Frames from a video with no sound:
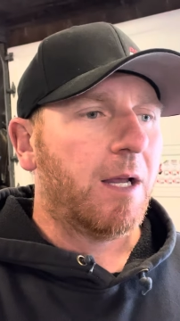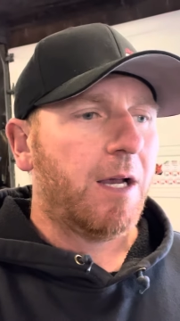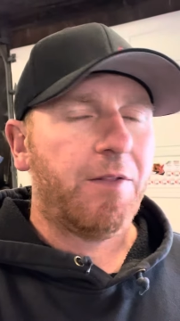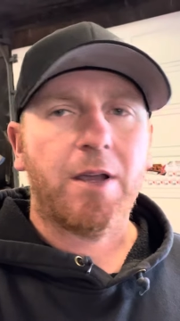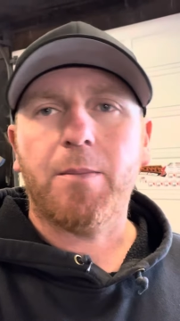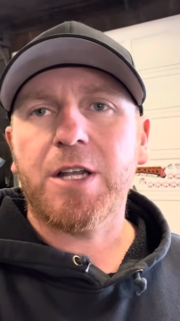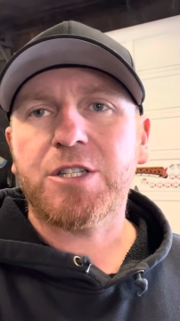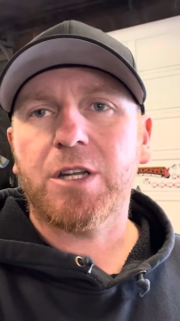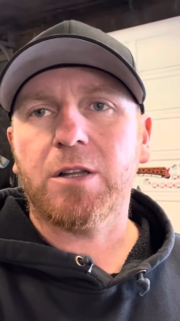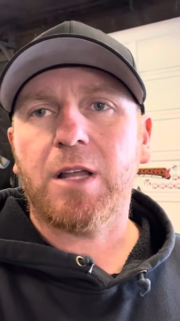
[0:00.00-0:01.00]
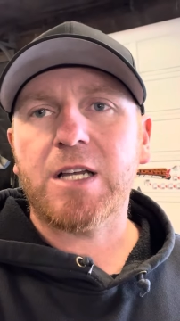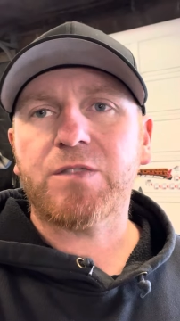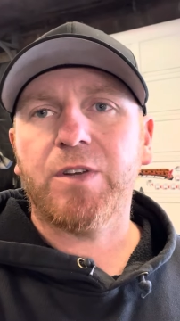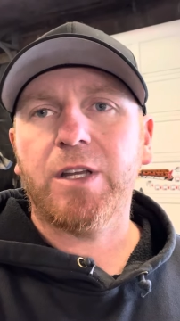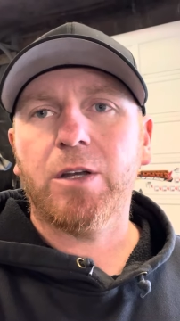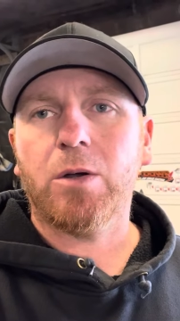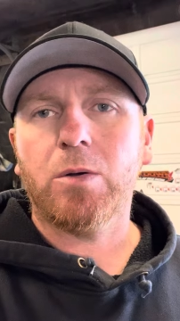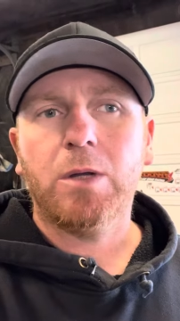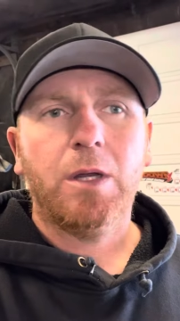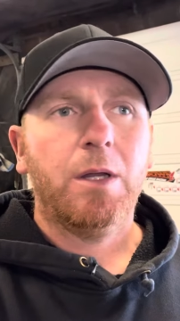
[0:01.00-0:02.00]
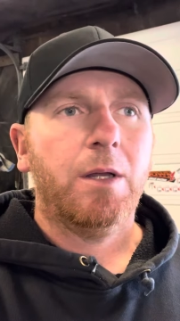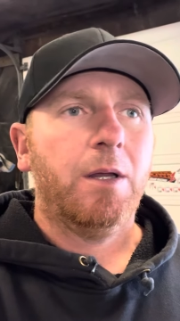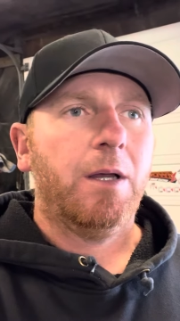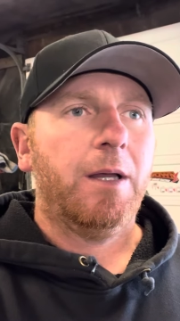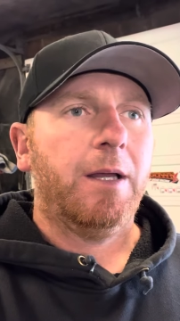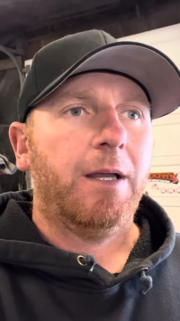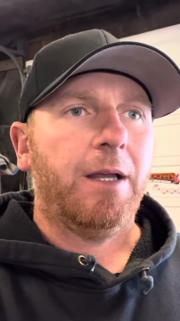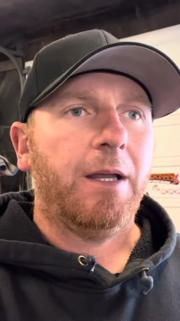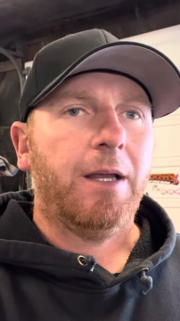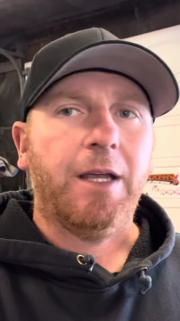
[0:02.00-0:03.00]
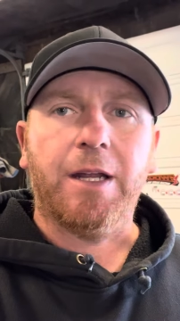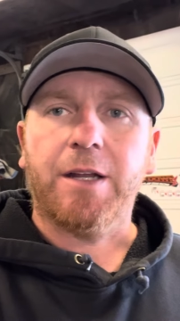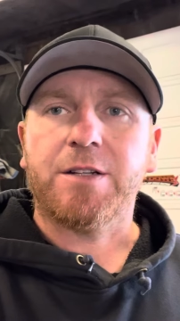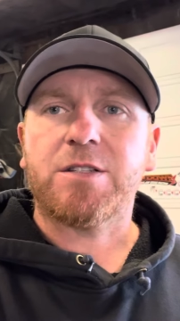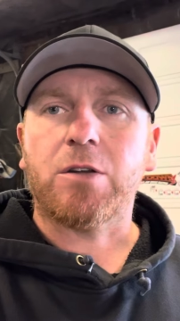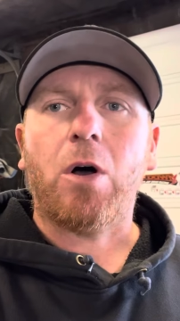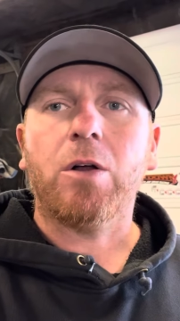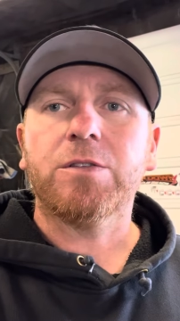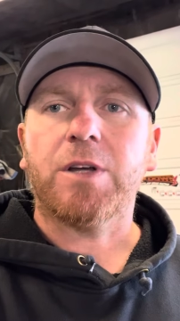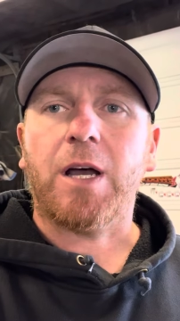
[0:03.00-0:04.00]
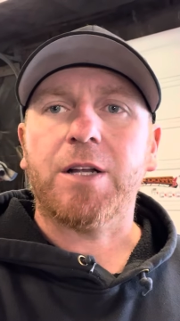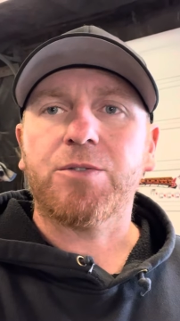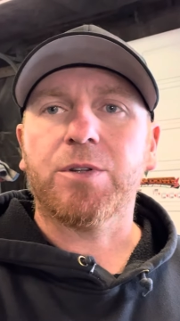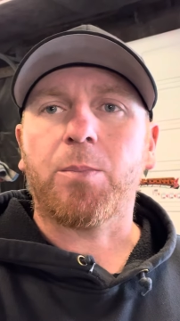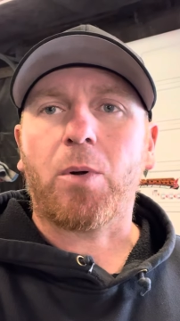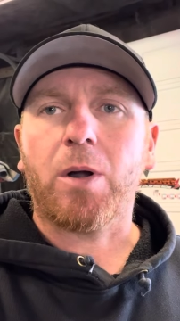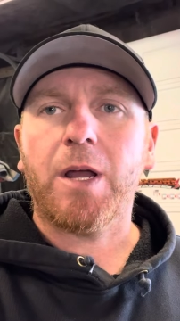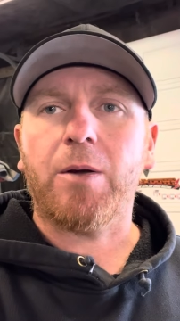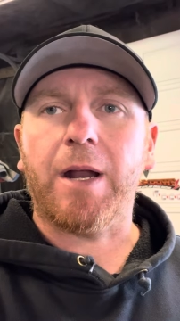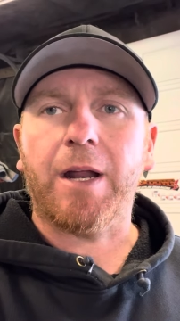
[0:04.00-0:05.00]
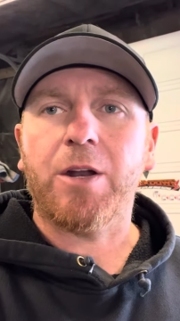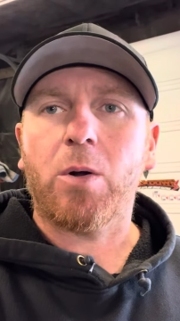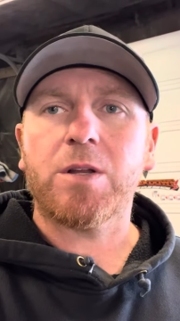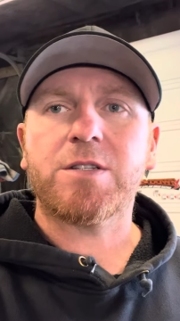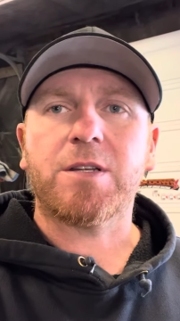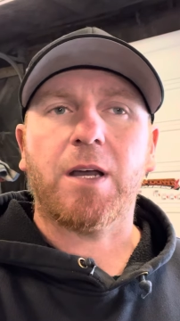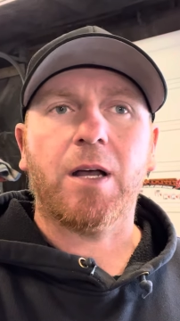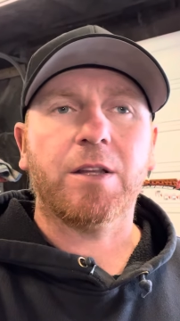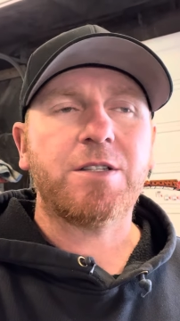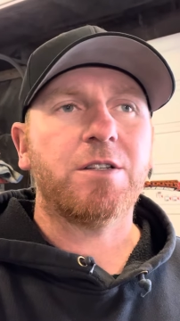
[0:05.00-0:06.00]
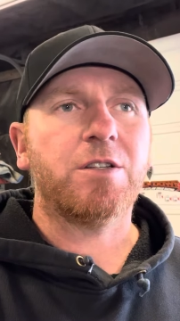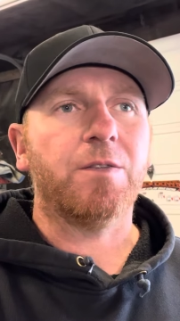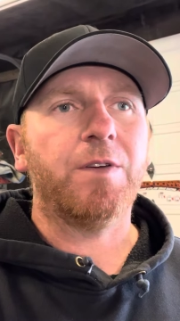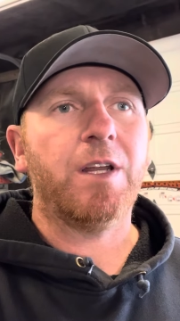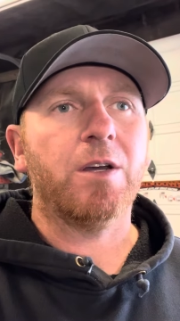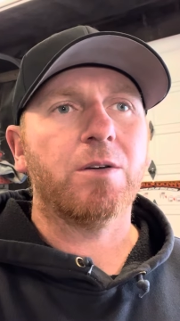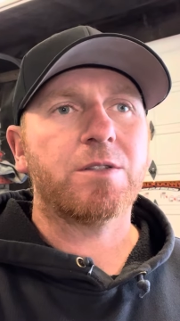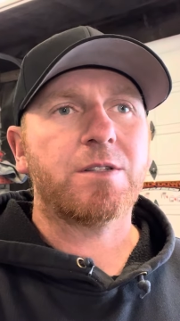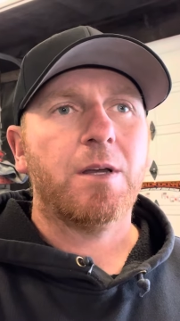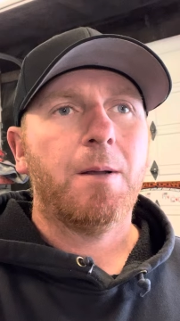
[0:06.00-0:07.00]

I think I mentioned in the last video it had stalled doing the burnout, and I noticed listening to the videos,